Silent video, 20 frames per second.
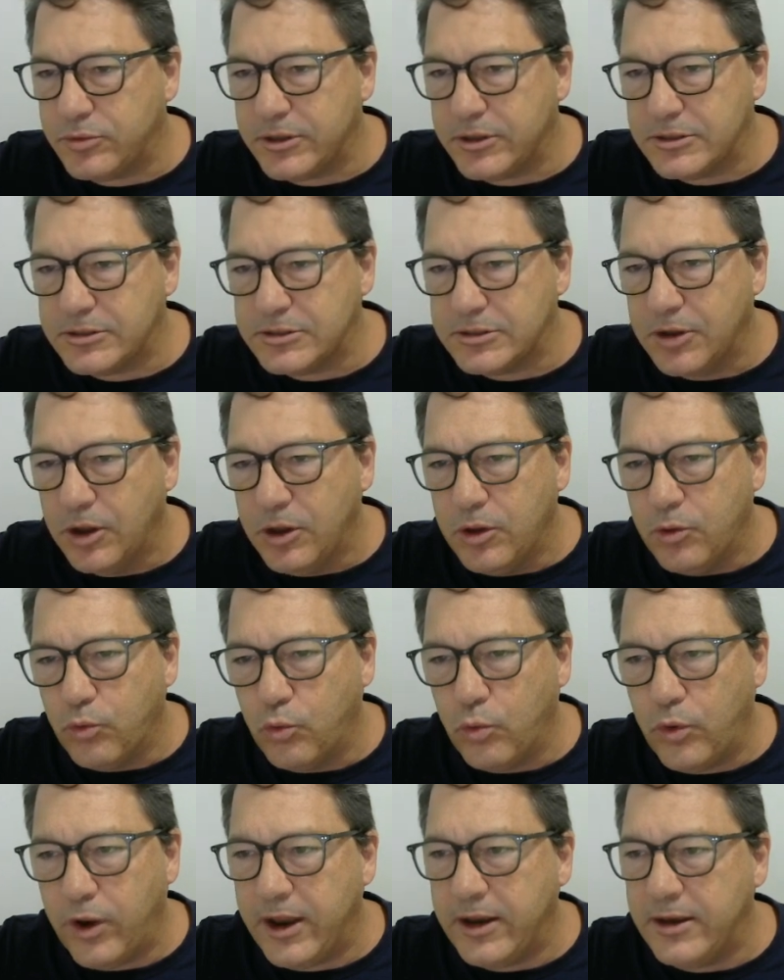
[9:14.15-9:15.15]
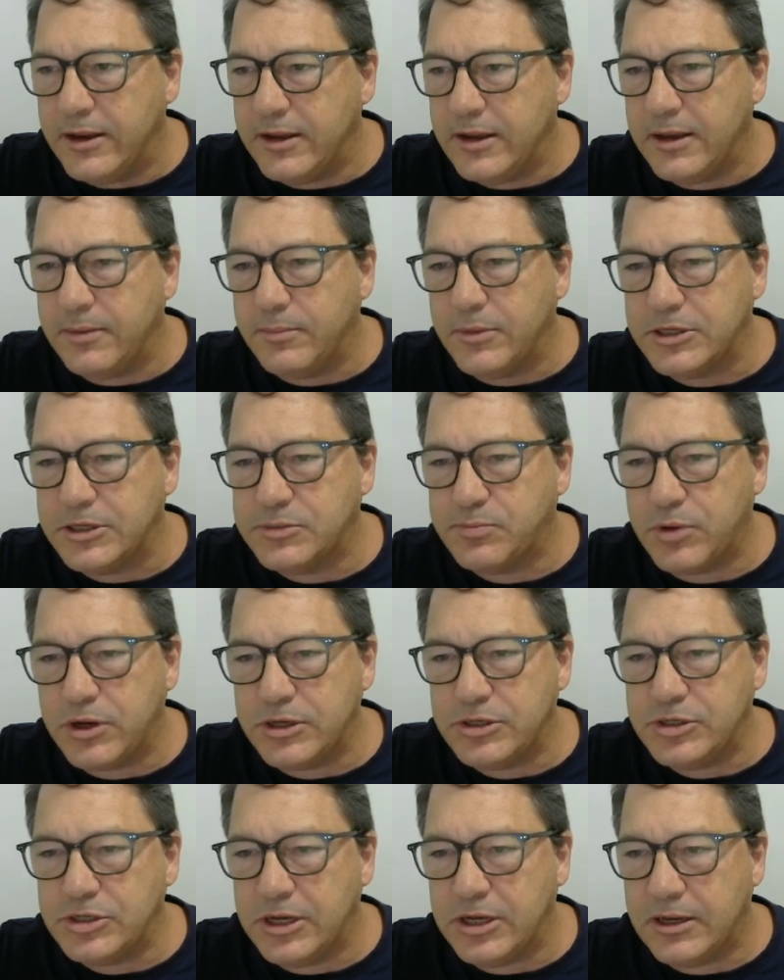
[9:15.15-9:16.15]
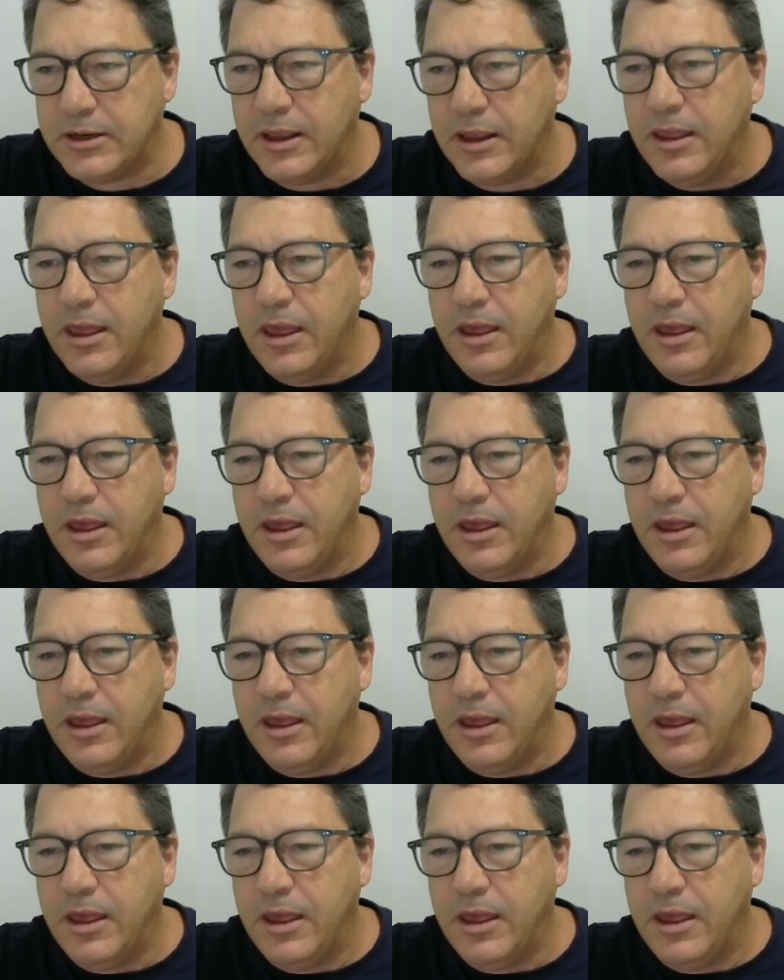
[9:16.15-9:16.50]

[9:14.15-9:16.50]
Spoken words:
that's red in my spreadsheet,